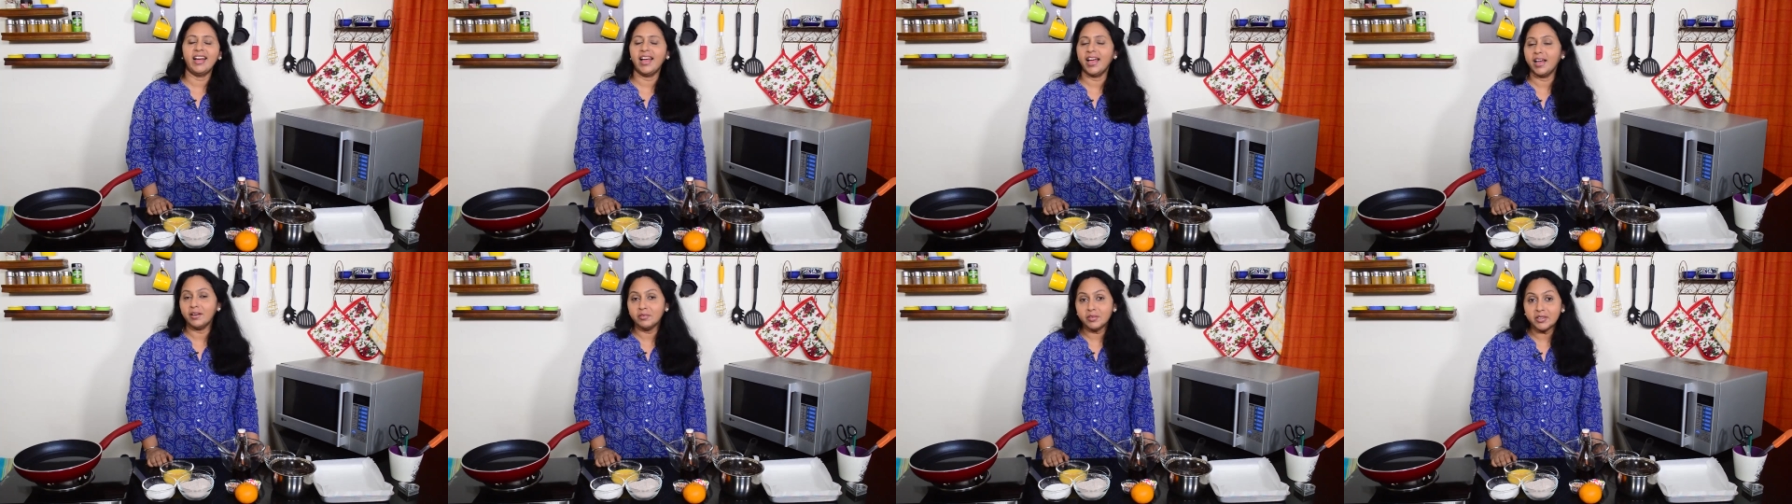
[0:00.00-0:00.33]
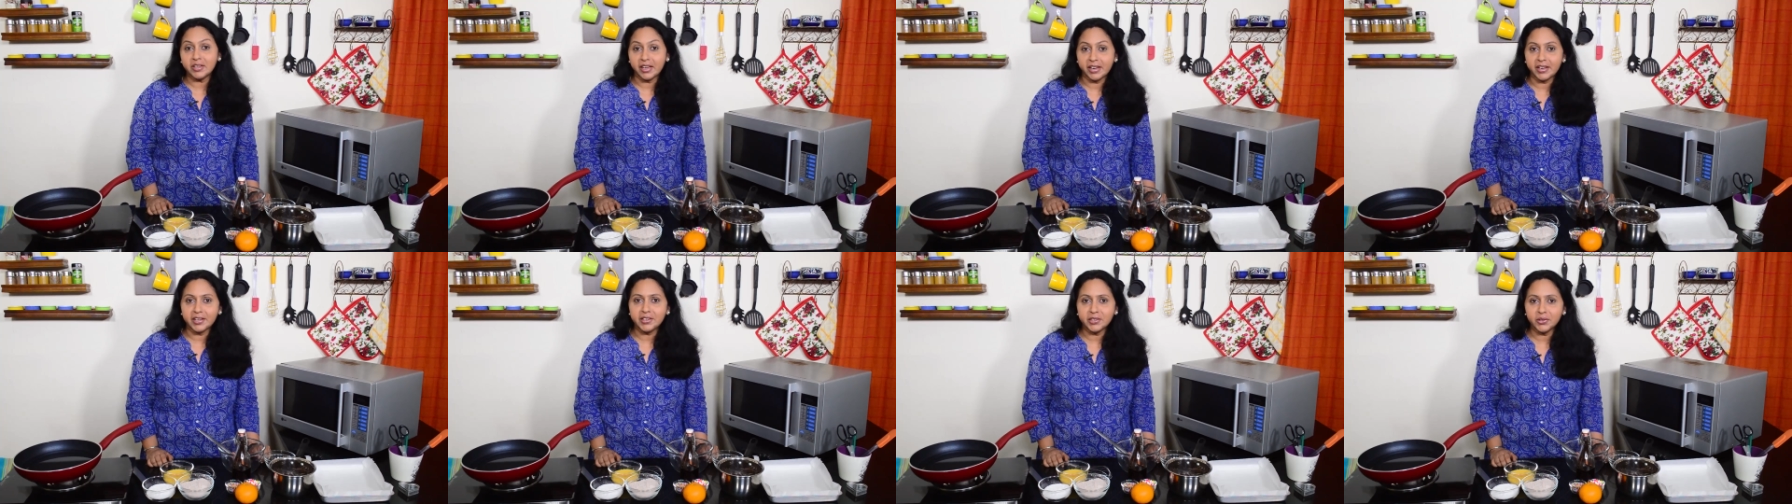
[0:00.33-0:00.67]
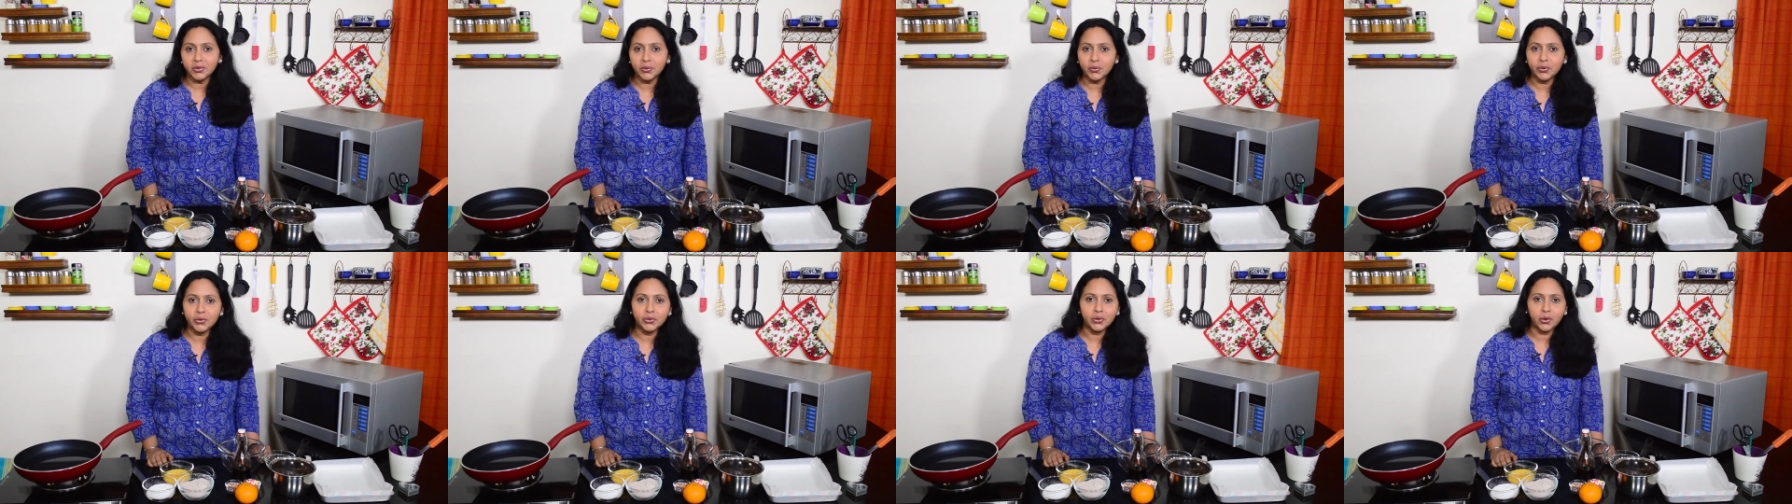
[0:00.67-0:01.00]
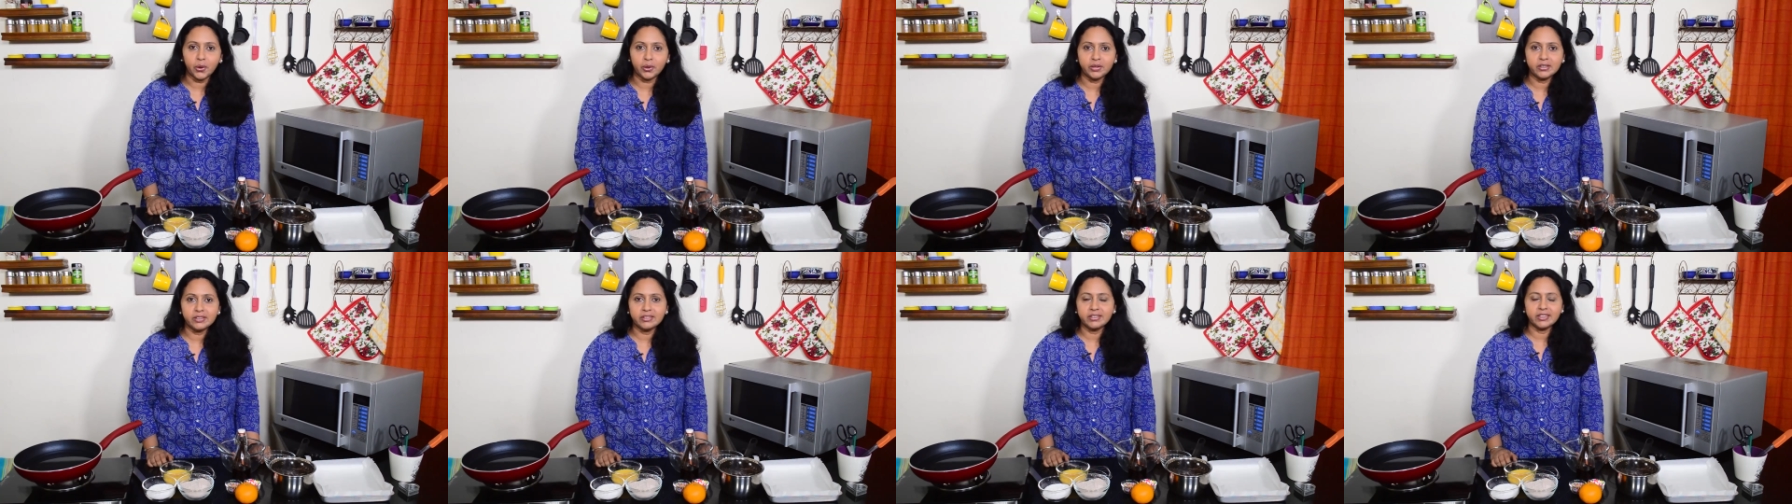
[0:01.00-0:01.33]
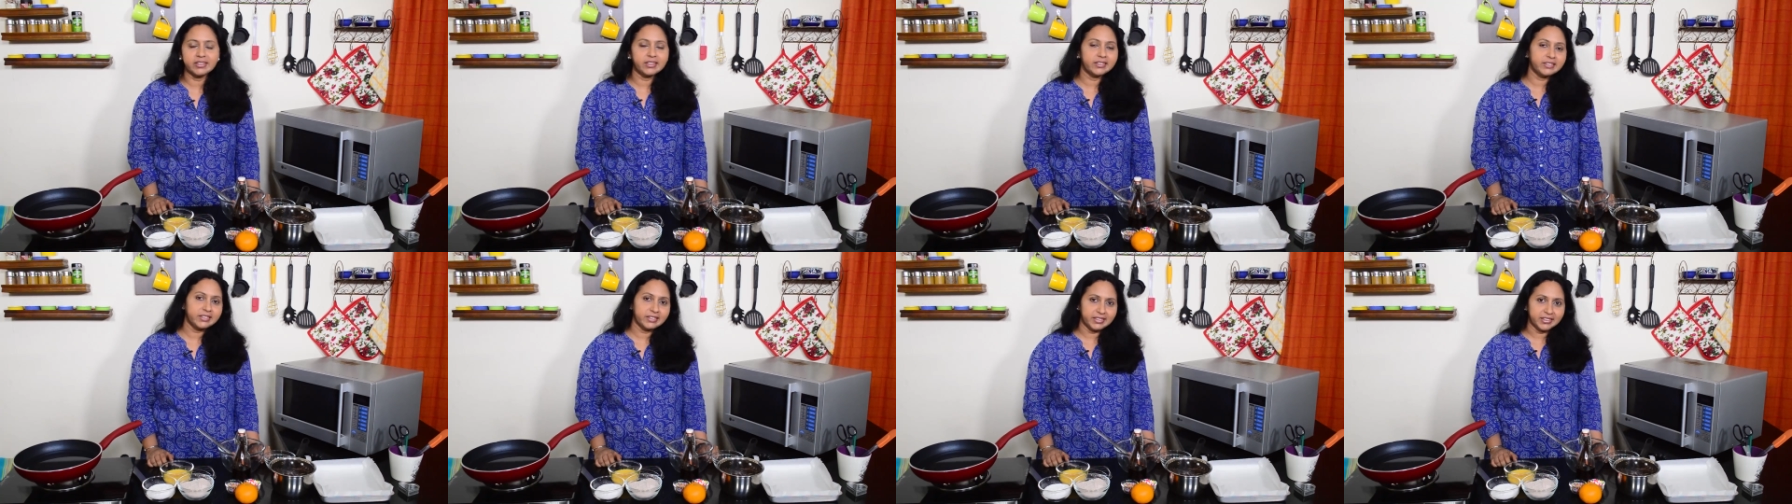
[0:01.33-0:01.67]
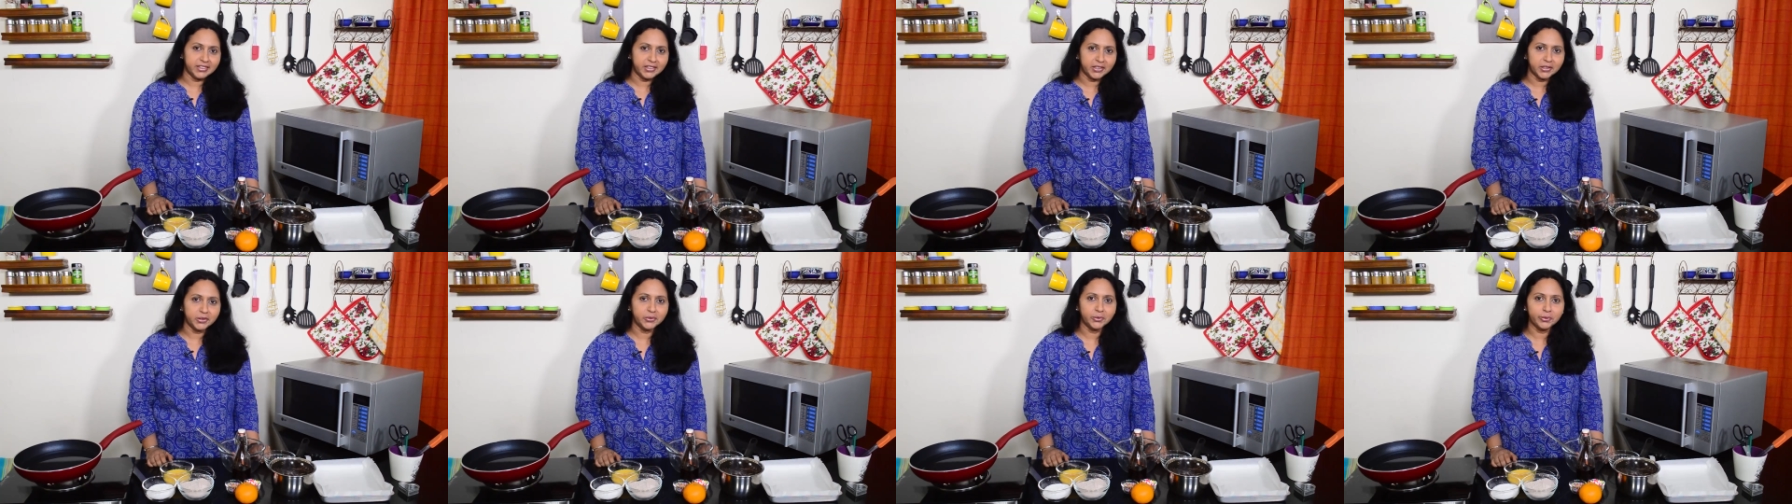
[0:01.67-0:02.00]
I have an 8-year-old daughter and a
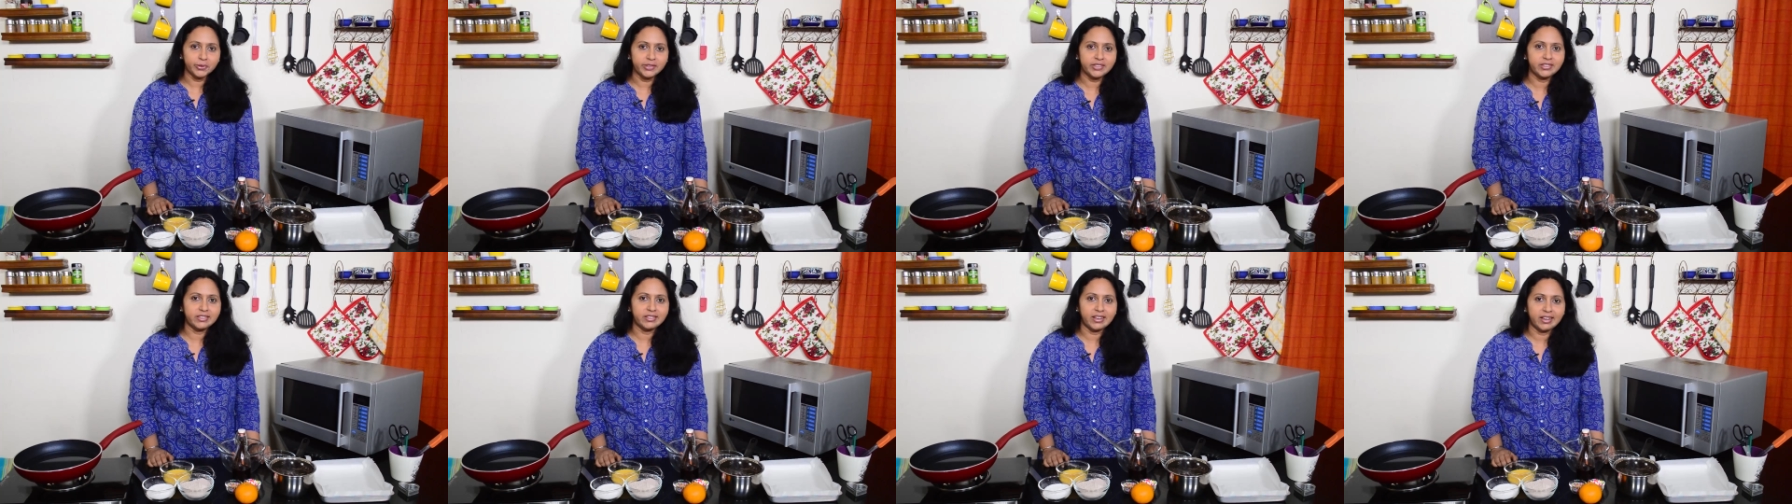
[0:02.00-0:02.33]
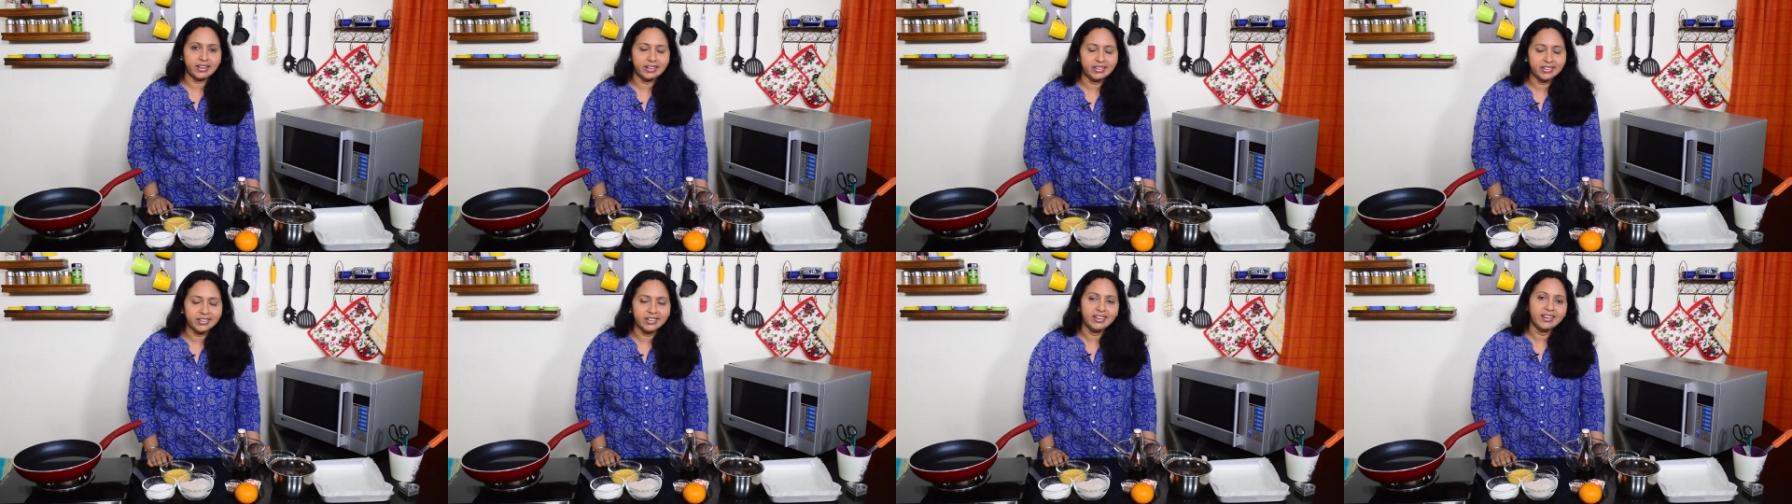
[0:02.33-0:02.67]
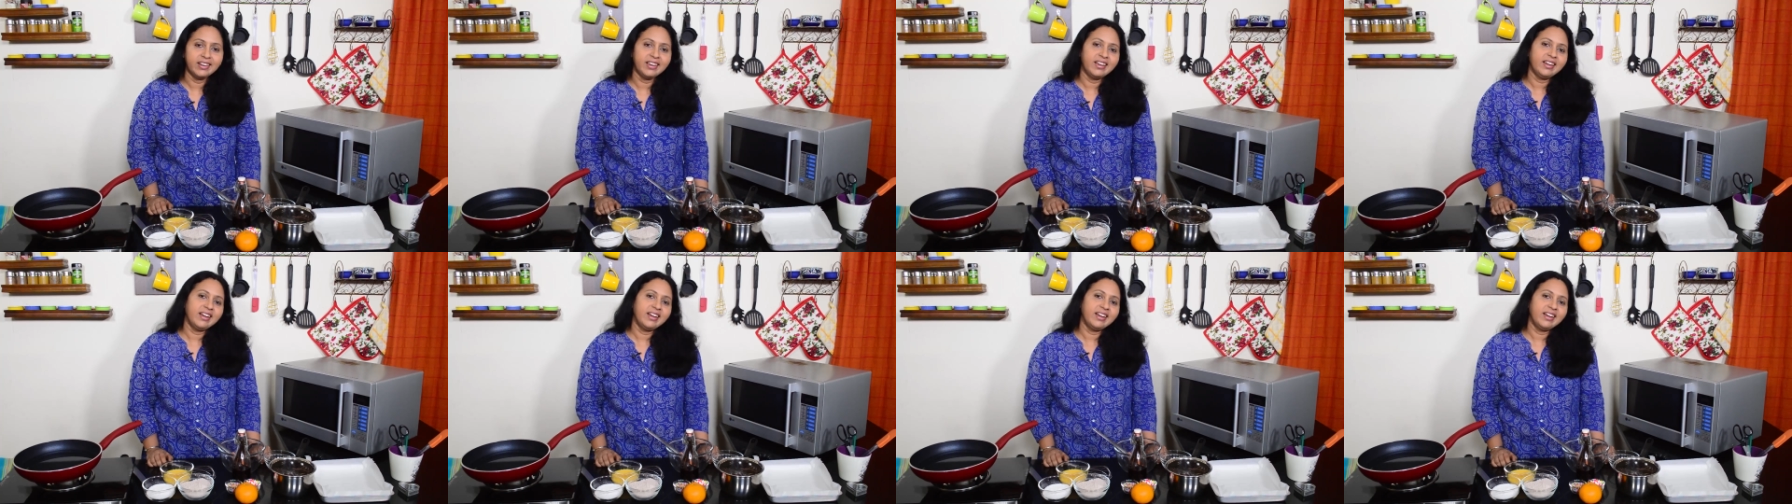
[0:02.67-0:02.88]
13-year-old son,